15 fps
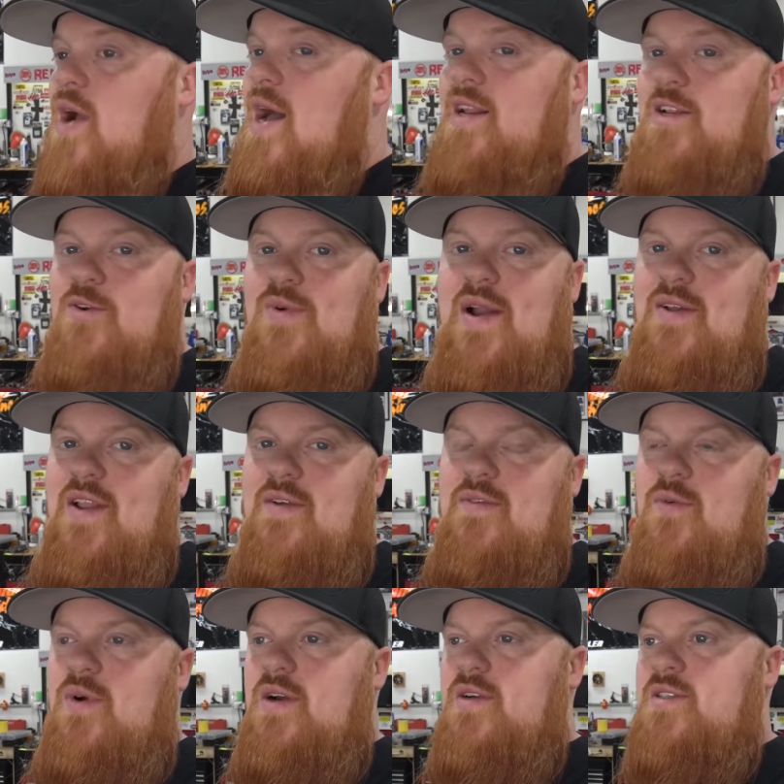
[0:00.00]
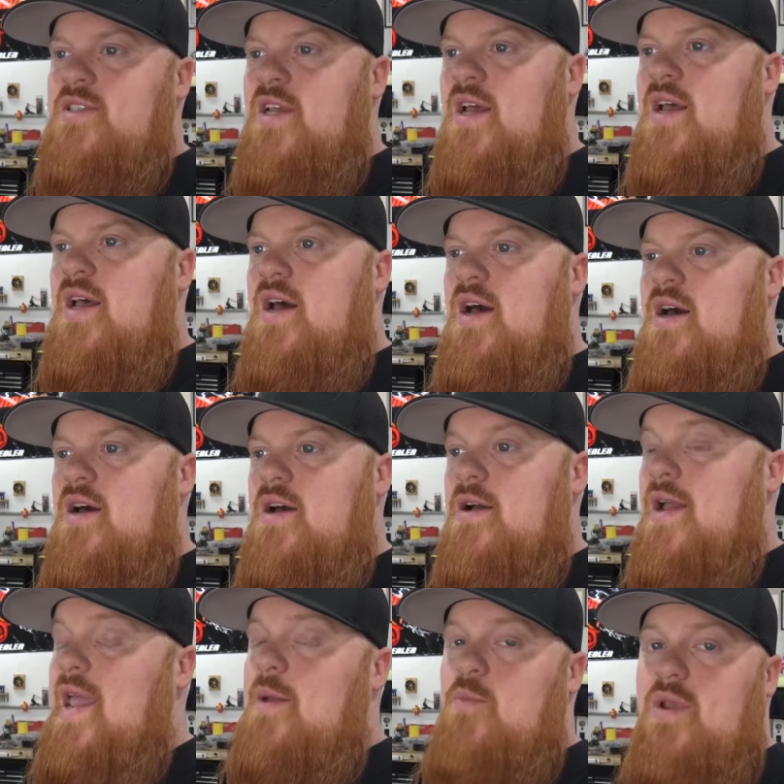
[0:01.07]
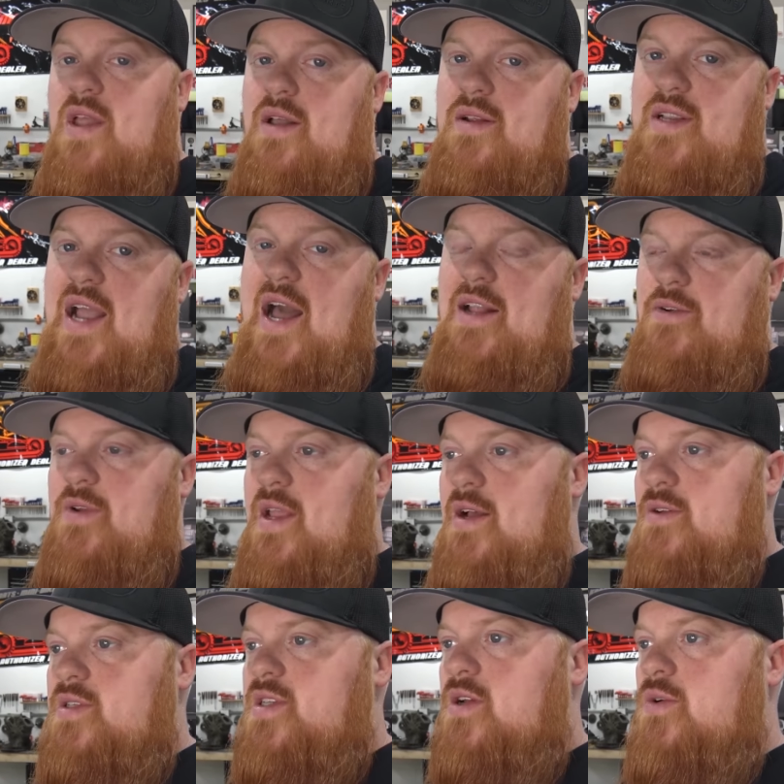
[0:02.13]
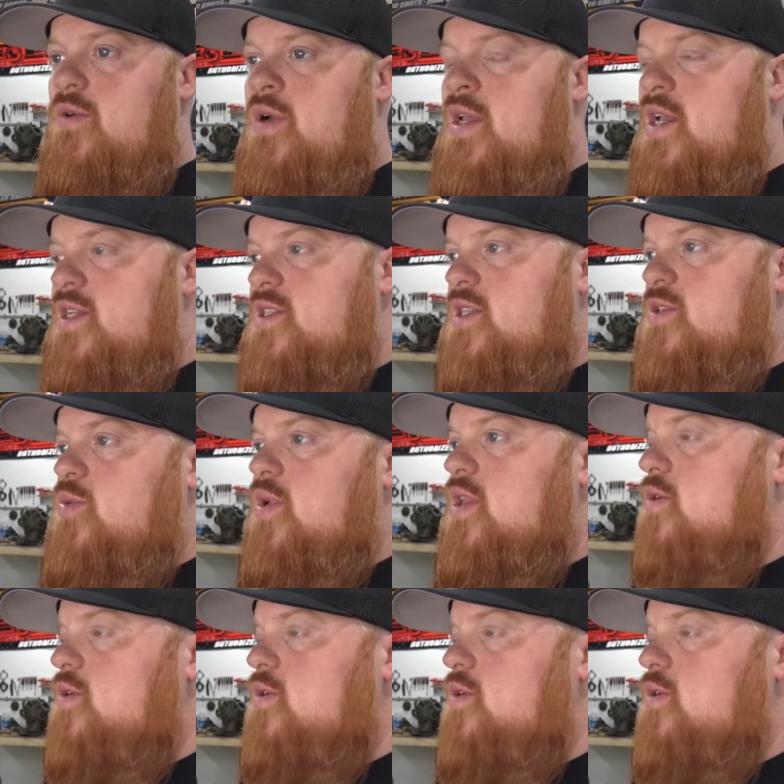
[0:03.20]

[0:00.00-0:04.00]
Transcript: riding it around everywheres, and we got a title now. So since we